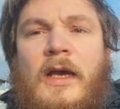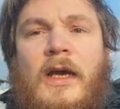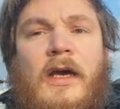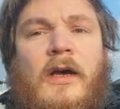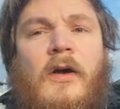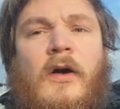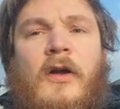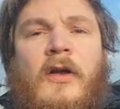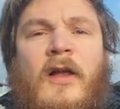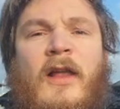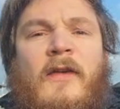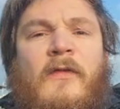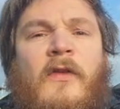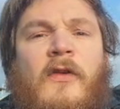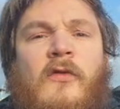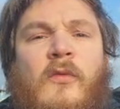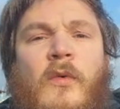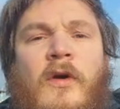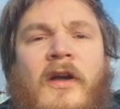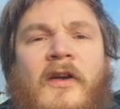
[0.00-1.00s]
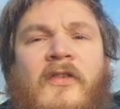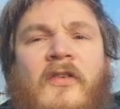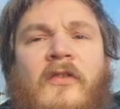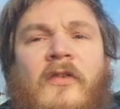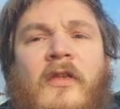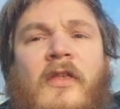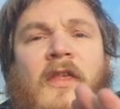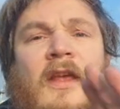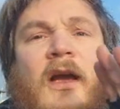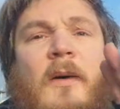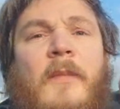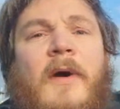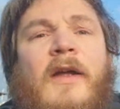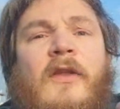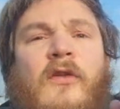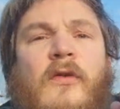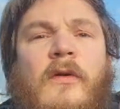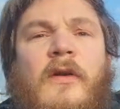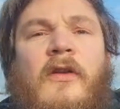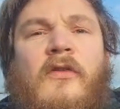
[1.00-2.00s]
Uh, uh, if this works as a thing, I
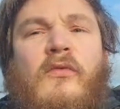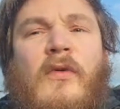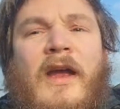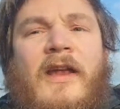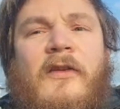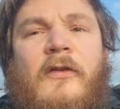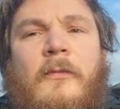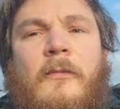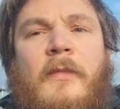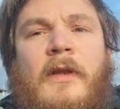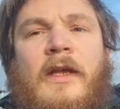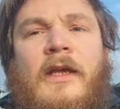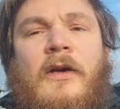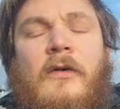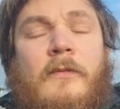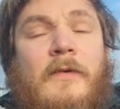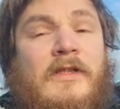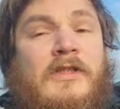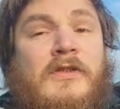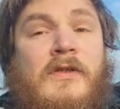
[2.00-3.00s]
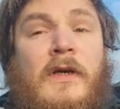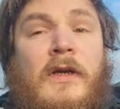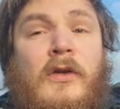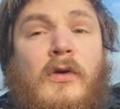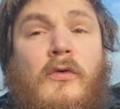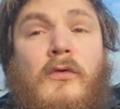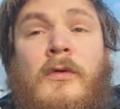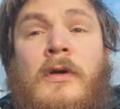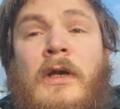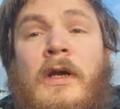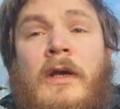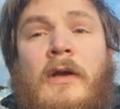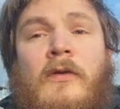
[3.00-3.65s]
might do this randomly on my channel.